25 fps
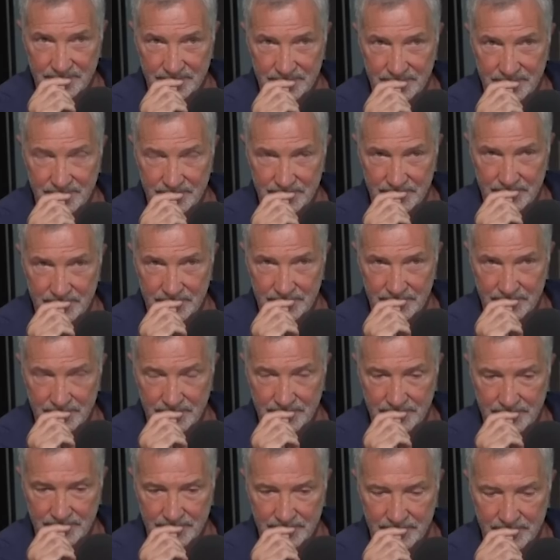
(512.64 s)

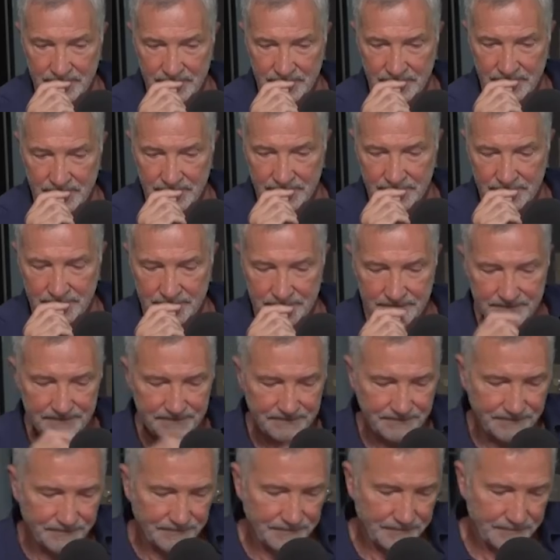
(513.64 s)

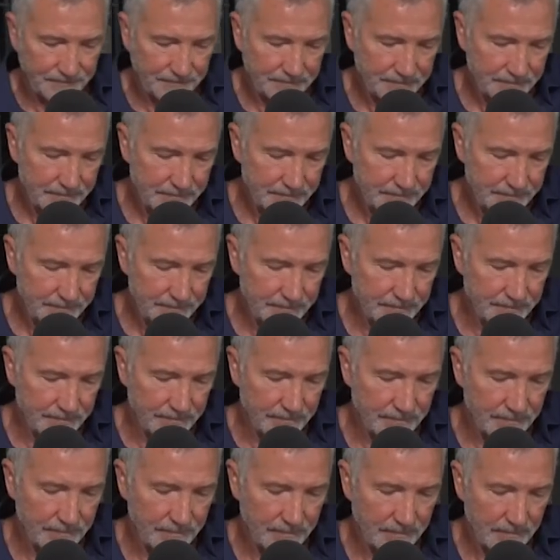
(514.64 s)

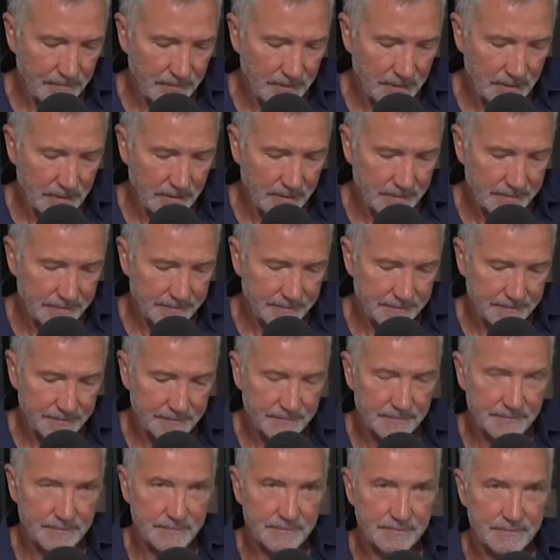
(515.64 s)

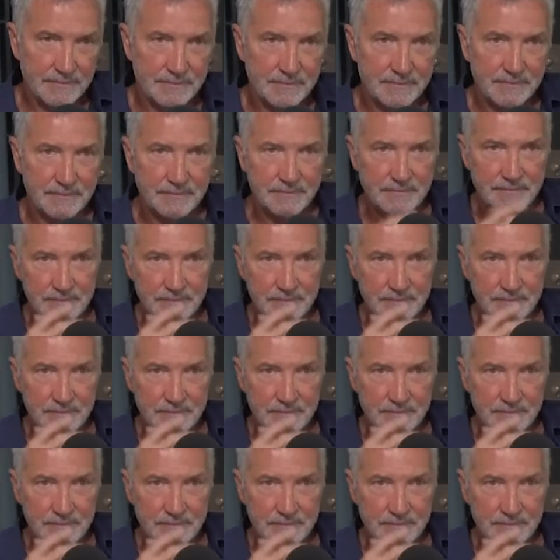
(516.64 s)
(not speaking)